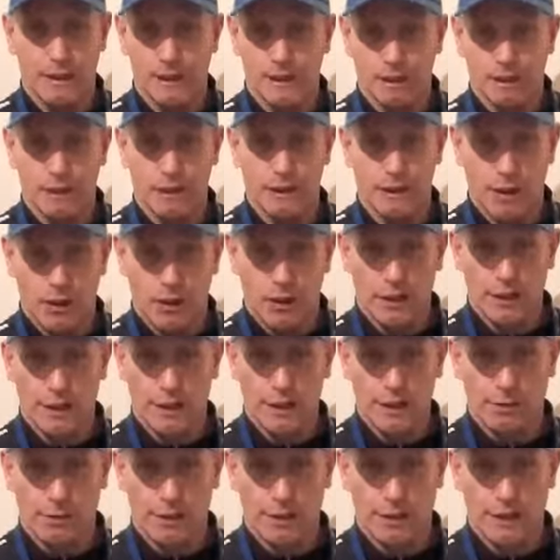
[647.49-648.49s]
So it's a
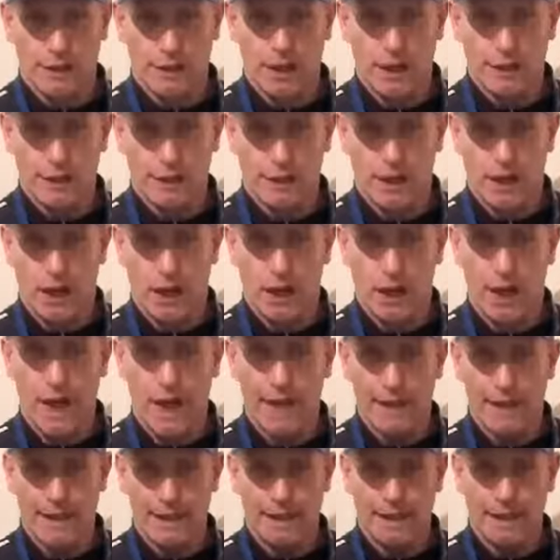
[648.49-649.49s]
nonsense what they're telling you, they're
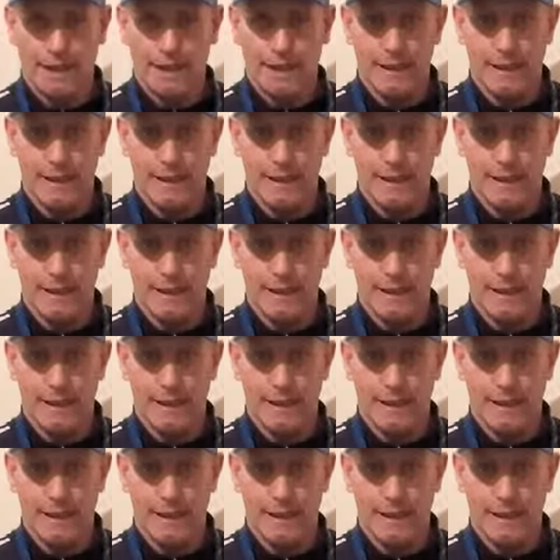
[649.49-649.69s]
lying.